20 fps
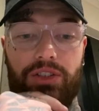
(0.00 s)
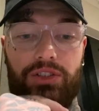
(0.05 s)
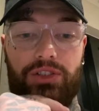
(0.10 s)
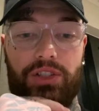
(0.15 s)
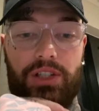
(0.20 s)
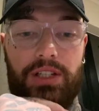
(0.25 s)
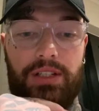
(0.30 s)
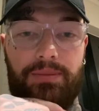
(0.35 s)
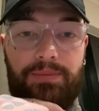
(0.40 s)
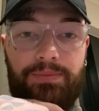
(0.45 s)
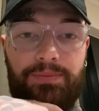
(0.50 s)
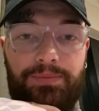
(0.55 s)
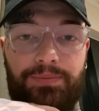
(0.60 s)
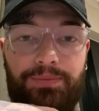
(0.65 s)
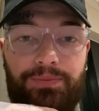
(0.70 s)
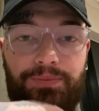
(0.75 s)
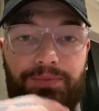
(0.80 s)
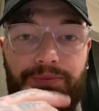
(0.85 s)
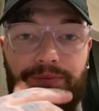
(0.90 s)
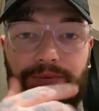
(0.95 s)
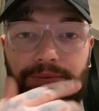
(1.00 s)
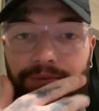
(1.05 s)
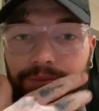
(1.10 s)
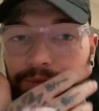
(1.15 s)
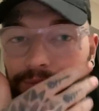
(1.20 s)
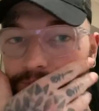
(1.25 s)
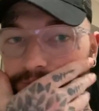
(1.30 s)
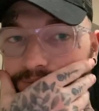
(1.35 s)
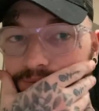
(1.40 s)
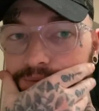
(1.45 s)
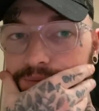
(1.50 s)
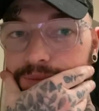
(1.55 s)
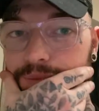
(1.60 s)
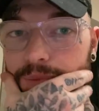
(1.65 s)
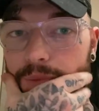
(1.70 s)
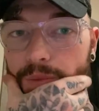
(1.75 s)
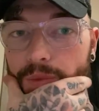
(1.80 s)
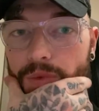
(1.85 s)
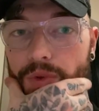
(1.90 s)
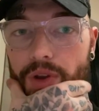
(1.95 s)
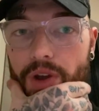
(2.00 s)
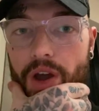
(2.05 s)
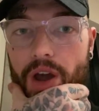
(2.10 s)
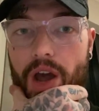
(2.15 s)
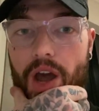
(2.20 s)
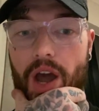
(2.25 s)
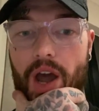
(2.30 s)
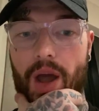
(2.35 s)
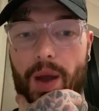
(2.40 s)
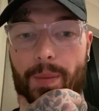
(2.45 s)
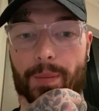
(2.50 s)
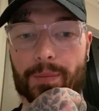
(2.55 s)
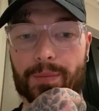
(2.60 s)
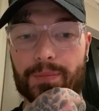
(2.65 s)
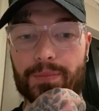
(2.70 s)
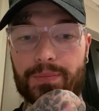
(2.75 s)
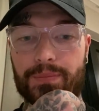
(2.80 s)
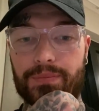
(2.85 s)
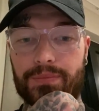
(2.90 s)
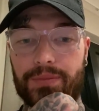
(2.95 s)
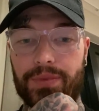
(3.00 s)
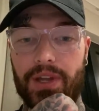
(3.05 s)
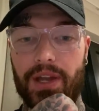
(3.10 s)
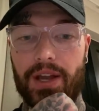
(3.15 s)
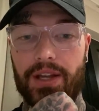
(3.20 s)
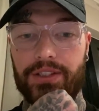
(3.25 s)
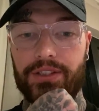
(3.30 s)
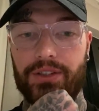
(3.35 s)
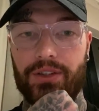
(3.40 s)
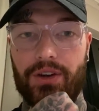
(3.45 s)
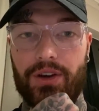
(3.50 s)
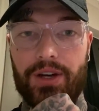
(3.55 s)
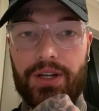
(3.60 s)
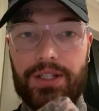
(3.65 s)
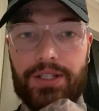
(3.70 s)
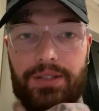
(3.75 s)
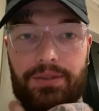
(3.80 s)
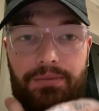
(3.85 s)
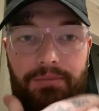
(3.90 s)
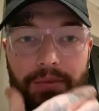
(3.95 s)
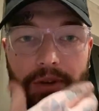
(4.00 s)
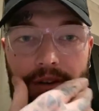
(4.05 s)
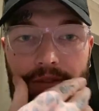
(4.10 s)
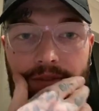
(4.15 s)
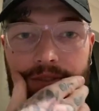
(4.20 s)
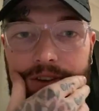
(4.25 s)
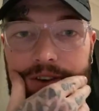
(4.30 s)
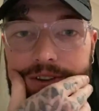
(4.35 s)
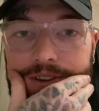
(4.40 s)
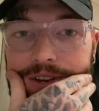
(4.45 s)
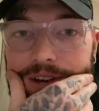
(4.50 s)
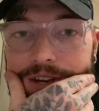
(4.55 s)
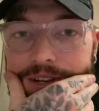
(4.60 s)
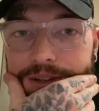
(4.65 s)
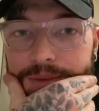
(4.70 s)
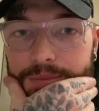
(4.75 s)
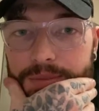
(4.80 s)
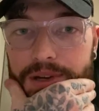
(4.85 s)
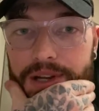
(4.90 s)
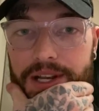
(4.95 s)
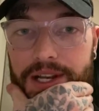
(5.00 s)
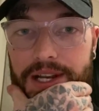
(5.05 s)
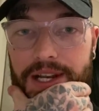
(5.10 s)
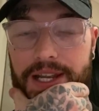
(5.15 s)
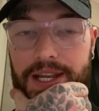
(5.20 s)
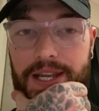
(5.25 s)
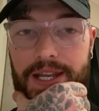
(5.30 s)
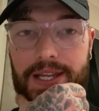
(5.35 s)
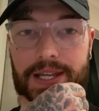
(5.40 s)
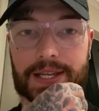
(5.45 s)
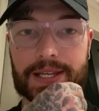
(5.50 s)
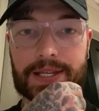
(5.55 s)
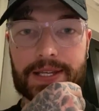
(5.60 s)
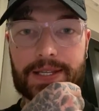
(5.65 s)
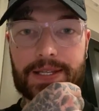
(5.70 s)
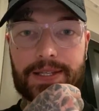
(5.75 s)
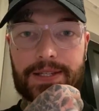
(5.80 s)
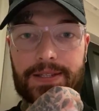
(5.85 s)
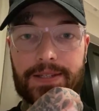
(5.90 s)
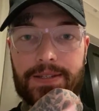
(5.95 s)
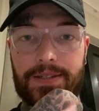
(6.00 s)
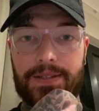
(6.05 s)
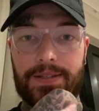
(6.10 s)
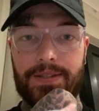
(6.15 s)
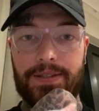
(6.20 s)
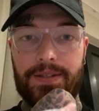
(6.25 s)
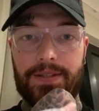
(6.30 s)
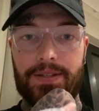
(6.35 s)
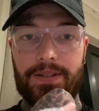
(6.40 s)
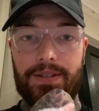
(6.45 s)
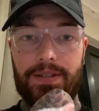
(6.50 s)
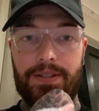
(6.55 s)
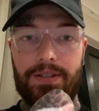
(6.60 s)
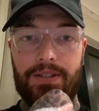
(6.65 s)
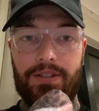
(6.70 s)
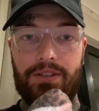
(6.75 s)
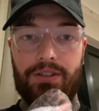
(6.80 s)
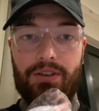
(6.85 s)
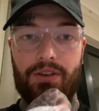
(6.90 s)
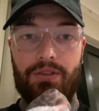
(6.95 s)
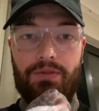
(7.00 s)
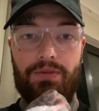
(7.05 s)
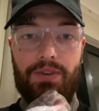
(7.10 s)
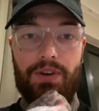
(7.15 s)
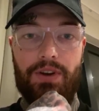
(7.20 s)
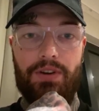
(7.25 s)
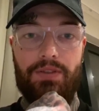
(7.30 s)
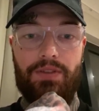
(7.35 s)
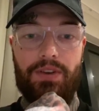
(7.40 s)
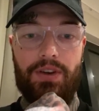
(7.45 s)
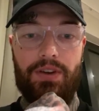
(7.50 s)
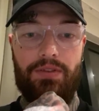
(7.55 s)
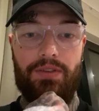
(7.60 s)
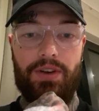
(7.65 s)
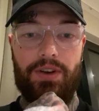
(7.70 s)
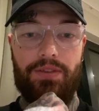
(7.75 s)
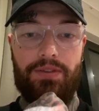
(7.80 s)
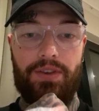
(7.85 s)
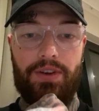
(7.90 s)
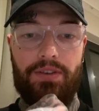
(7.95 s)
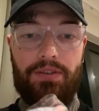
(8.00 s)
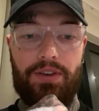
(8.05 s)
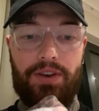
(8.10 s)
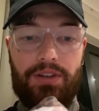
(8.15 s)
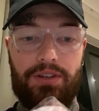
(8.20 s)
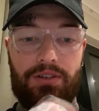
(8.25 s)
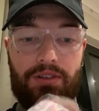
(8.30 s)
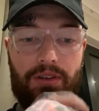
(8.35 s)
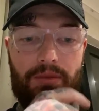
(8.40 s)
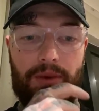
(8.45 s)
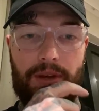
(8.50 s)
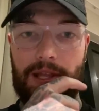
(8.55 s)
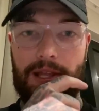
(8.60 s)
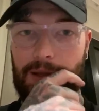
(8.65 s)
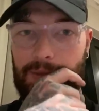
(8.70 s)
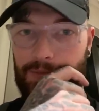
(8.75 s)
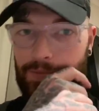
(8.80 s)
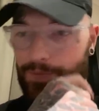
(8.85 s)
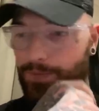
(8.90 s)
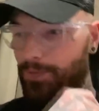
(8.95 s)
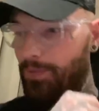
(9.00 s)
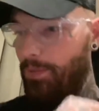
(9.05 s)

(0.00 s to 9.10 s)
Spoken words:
the stream. Yeah, sorry, my phone died completely. So very sorry about that.